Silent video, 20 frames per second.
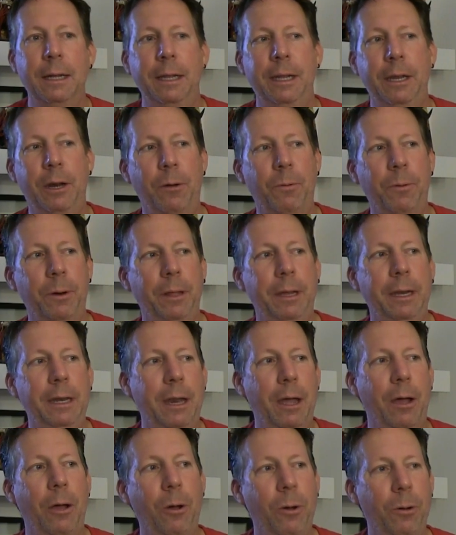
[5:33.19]
You don't really
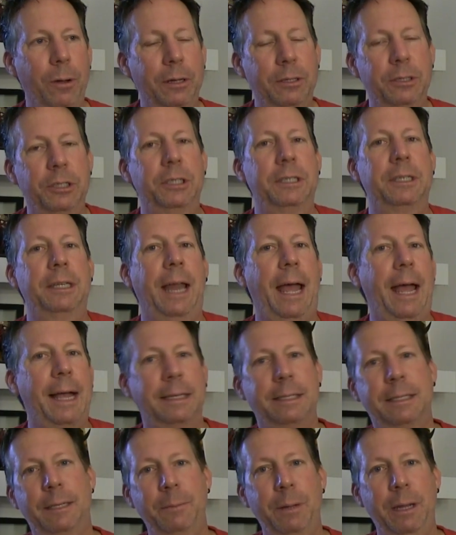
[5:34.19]
know. It's just an
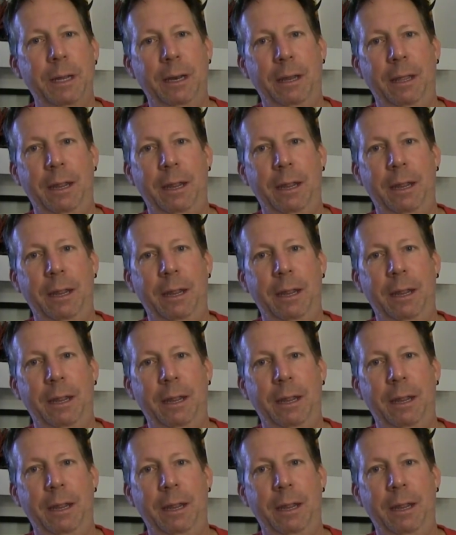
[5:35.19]
estimate.